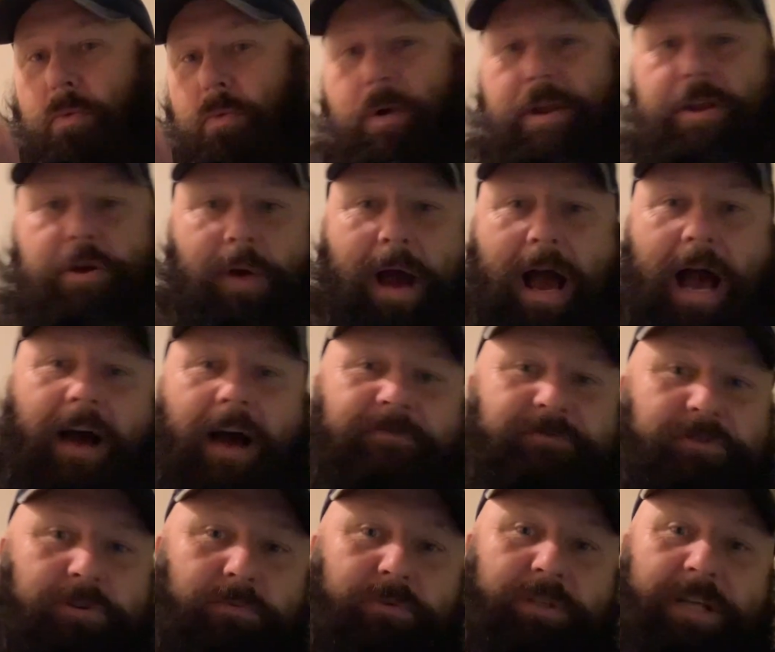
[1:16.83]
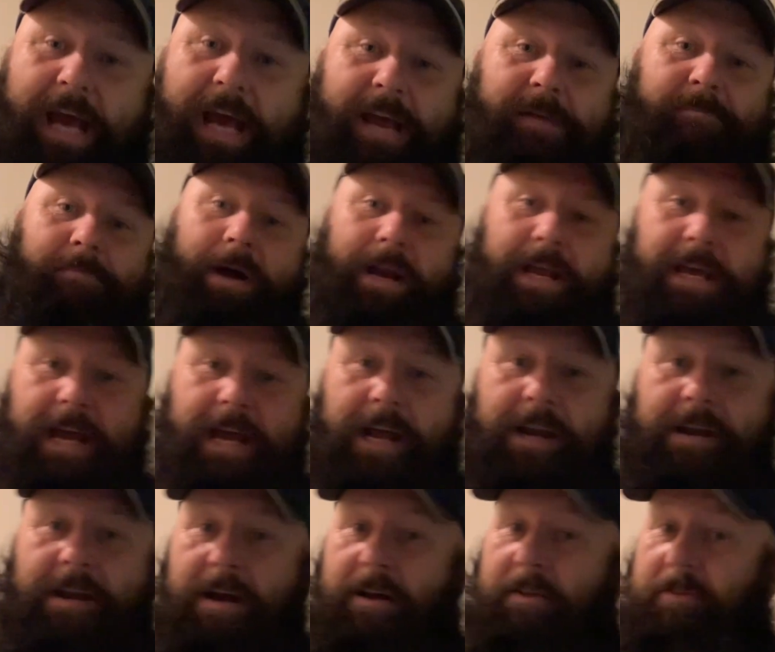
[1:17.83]
when you have to take money in,
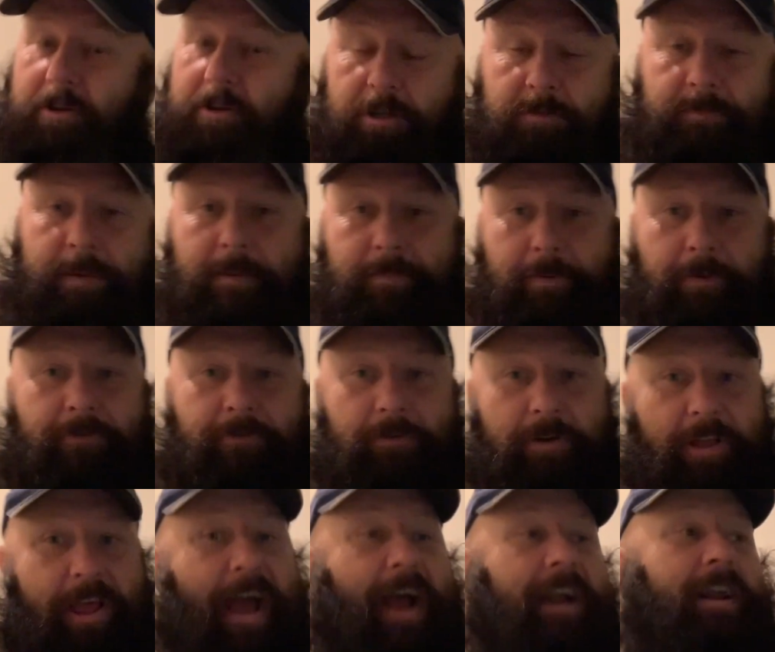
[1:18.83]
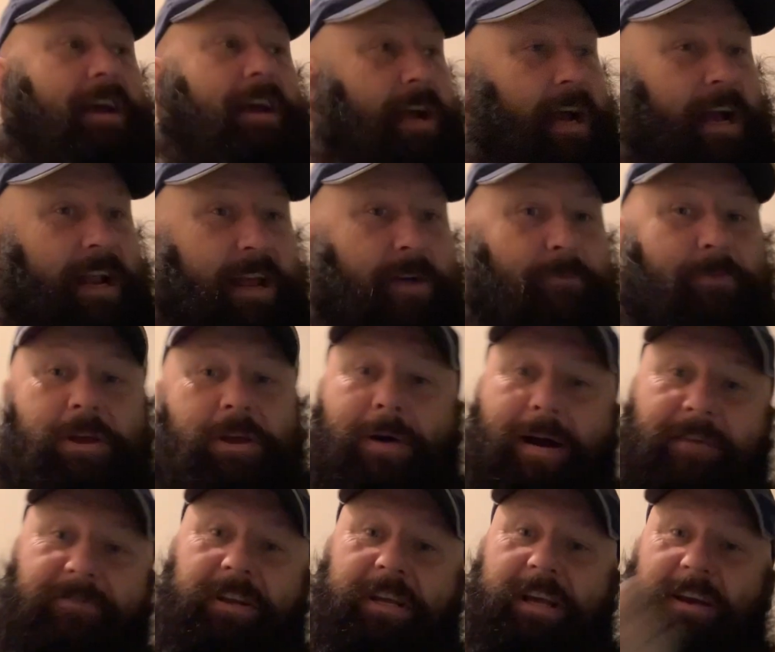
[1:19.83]
there's people for that. And then when you have
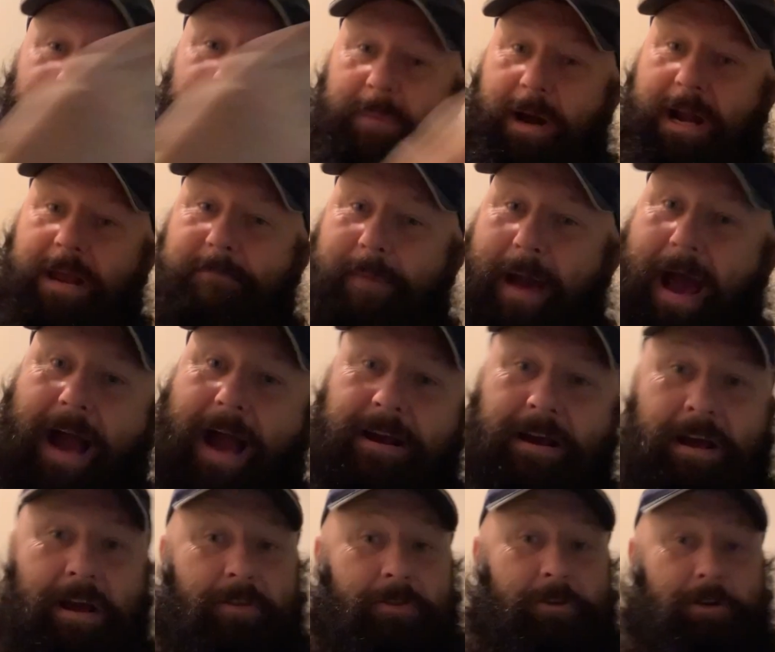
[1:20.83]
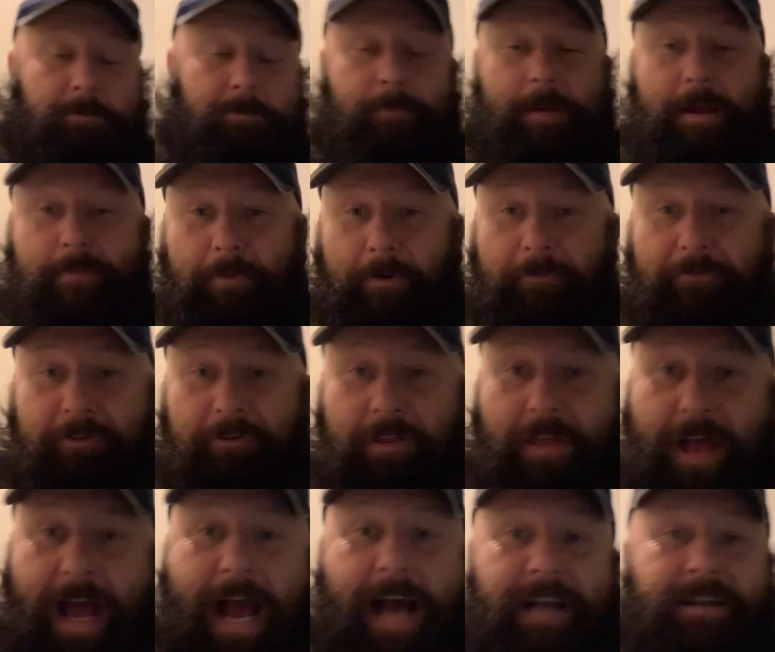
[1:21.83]
to give money back, there's people for
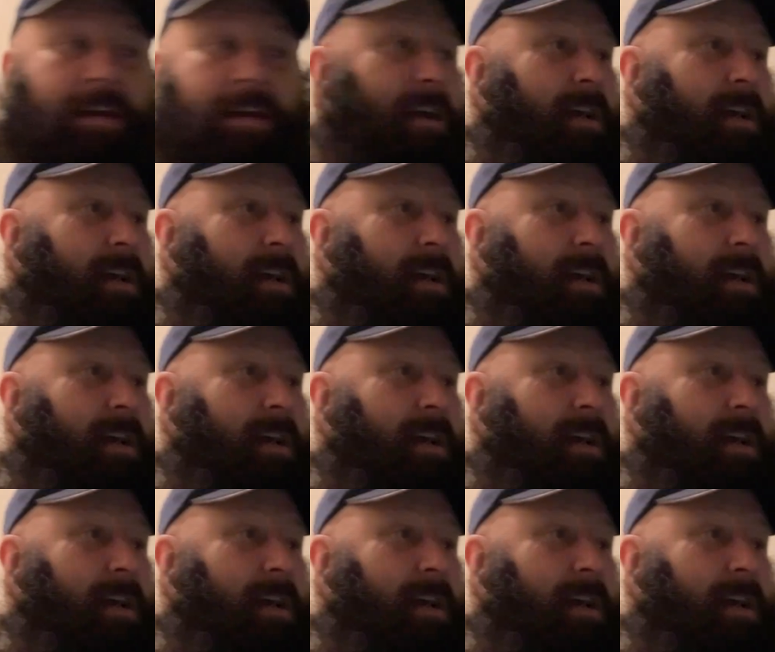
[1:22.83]
that.